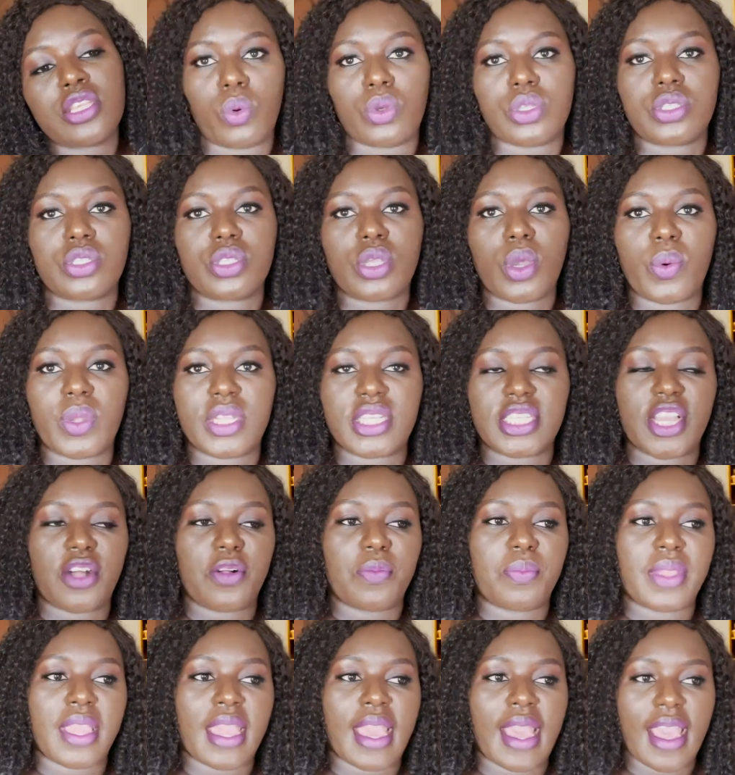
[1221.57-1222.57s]
So we shall
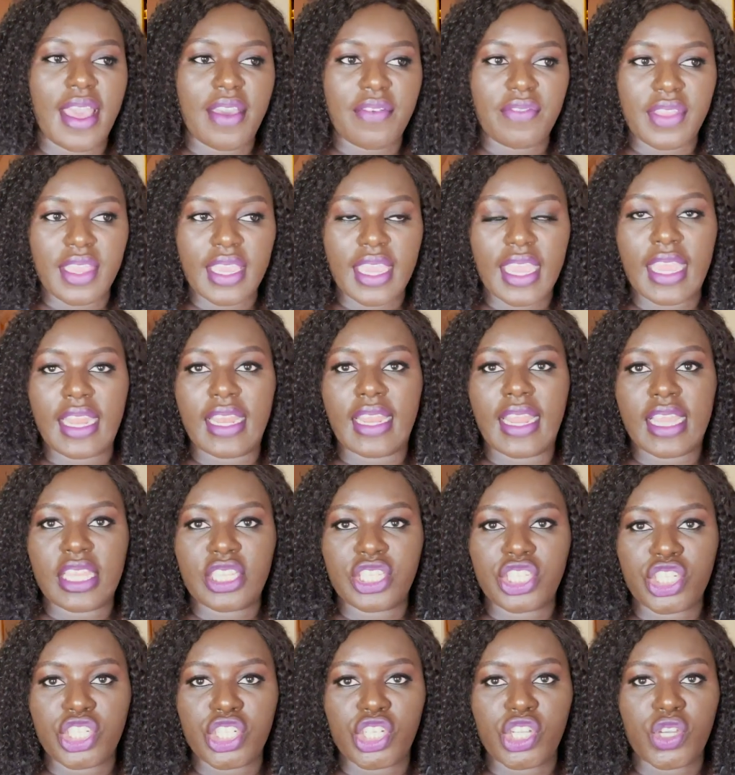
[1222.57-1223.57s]
be having a
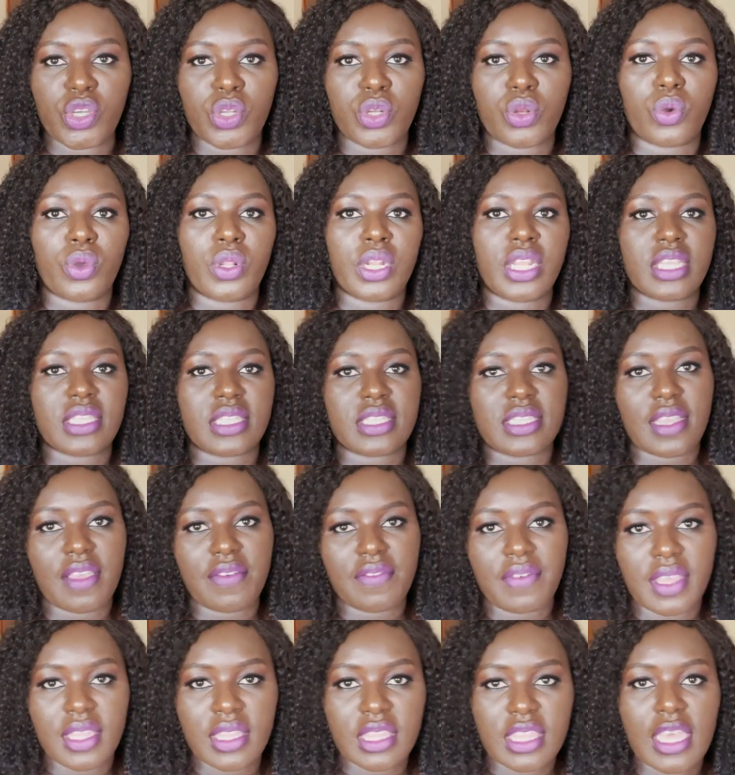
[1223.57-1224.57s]
luncheon on the
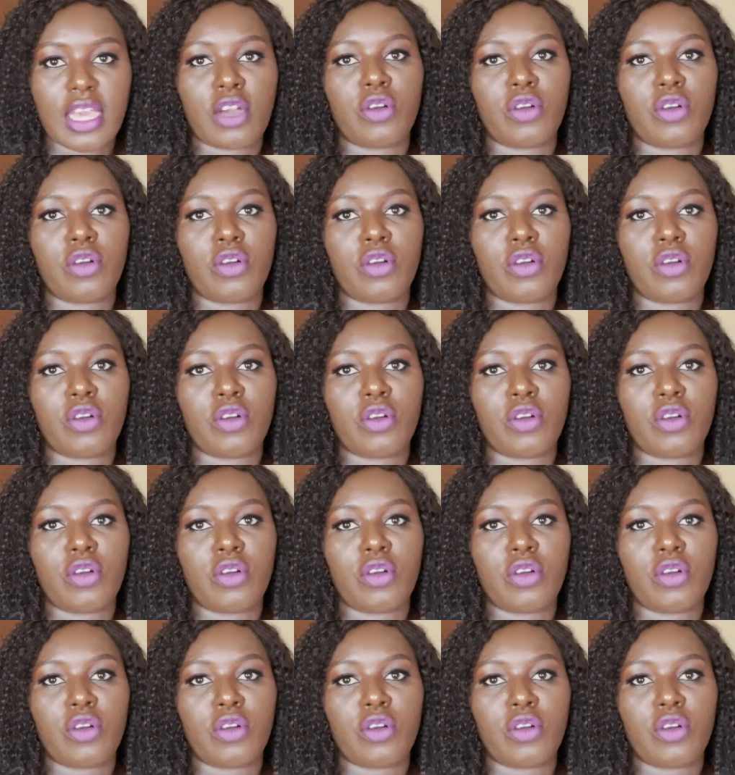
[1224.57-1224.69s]
7th.